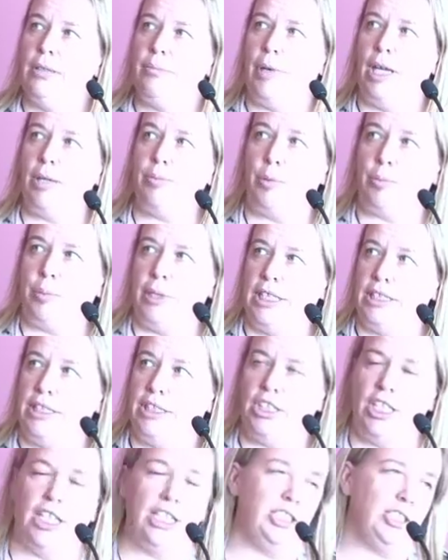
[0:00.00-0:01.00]
Be prepared
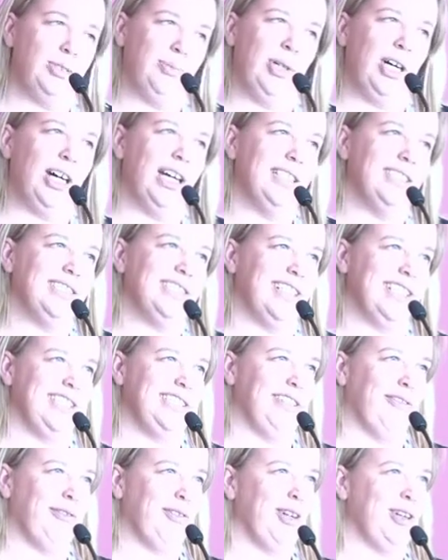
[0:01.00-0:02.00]
to change your mind. I had
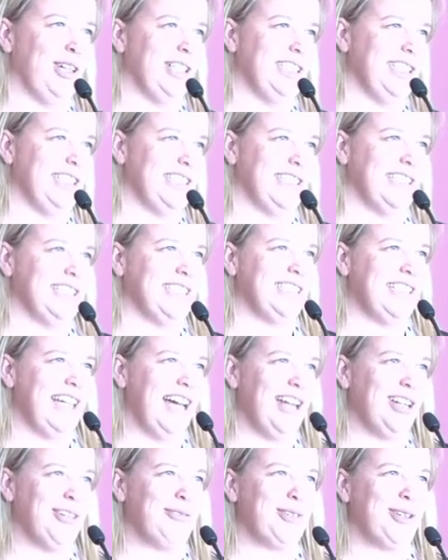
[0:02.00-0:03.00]
different ideas at the
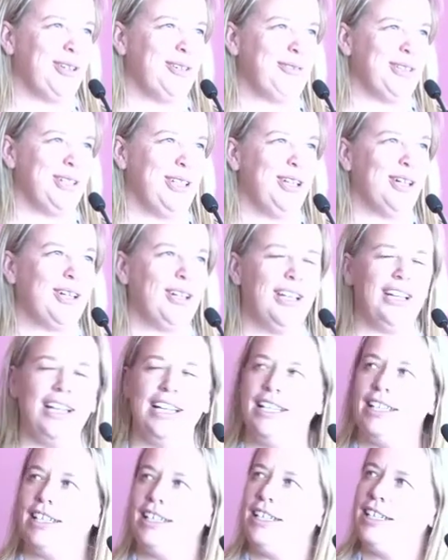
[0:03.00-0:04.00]
start at what it would look
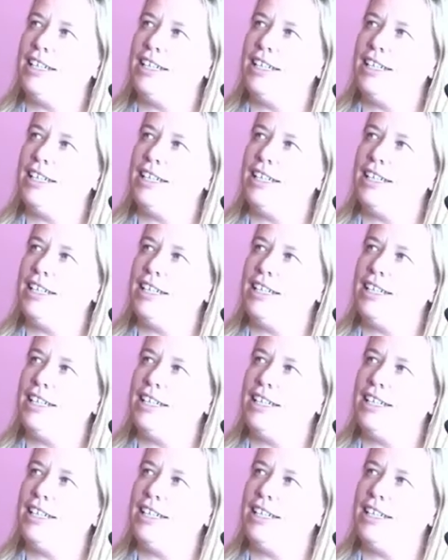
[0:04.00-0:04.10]
like.